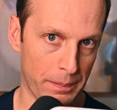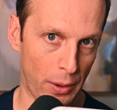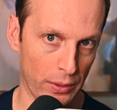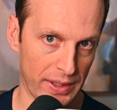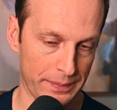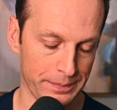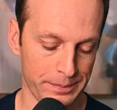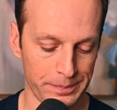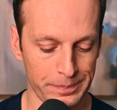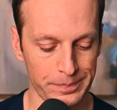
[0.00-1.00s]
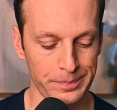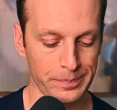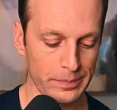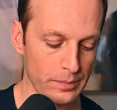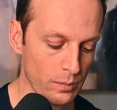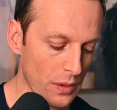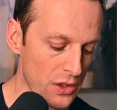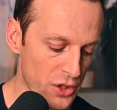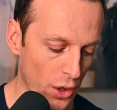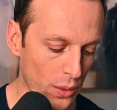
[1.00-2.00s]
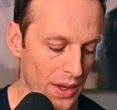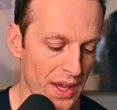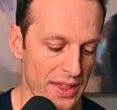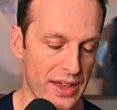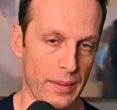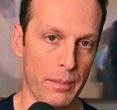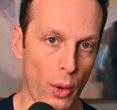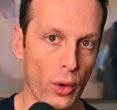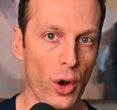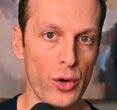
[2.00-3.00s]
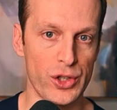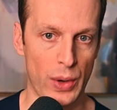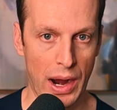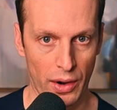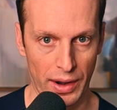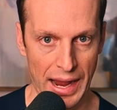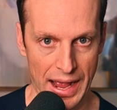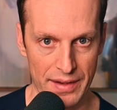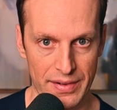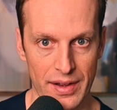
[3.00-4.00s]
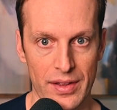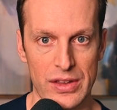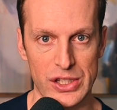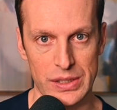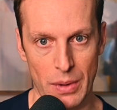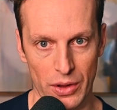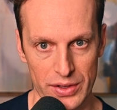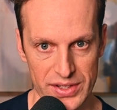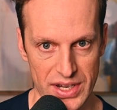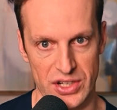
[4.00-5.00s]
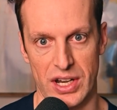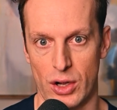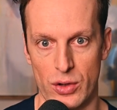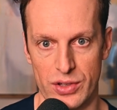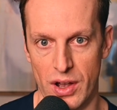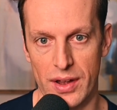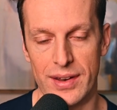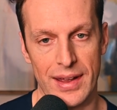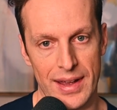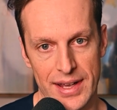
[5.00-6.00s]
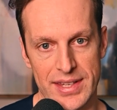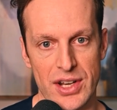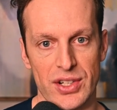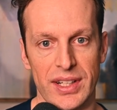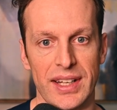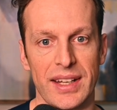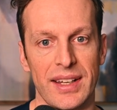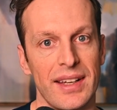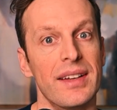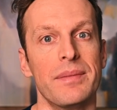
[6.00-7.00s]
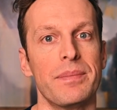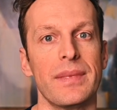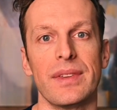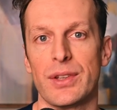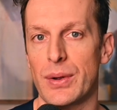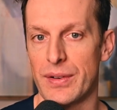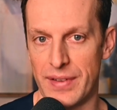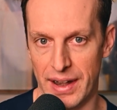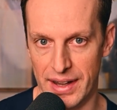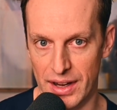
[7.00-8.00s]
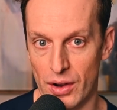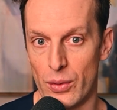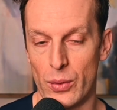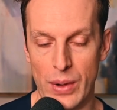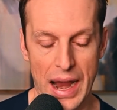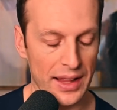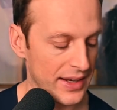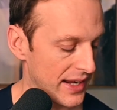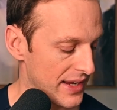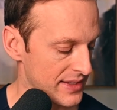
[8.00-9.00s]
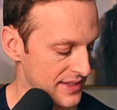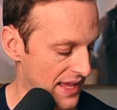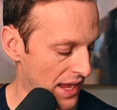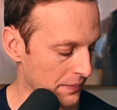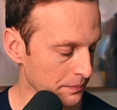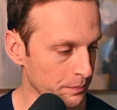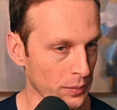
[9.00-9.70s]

prolene. So the more O's you have, the smaller the stitch, and it goes on essentially to infinity. Reality is is that